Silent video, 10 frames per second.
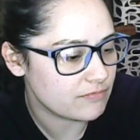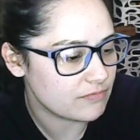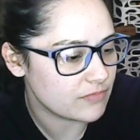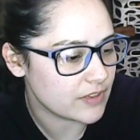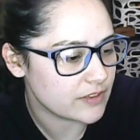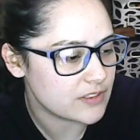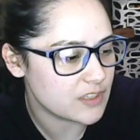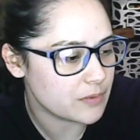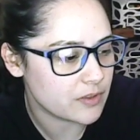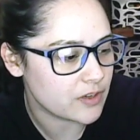like, some
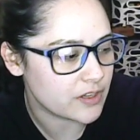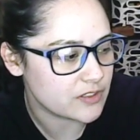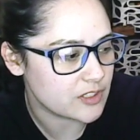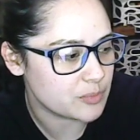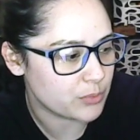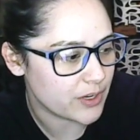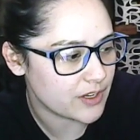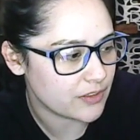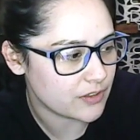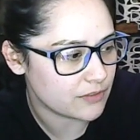of the Nazis
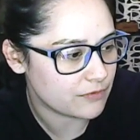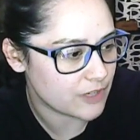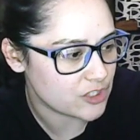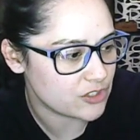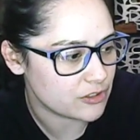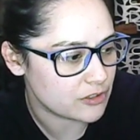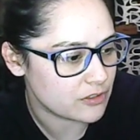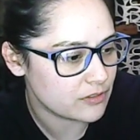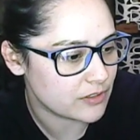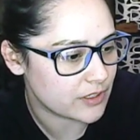breaking the
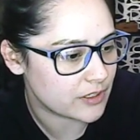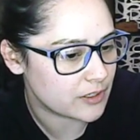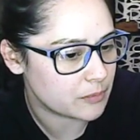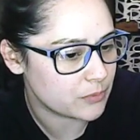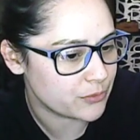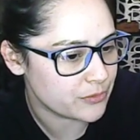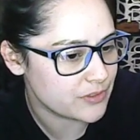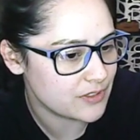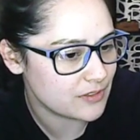confessional booths,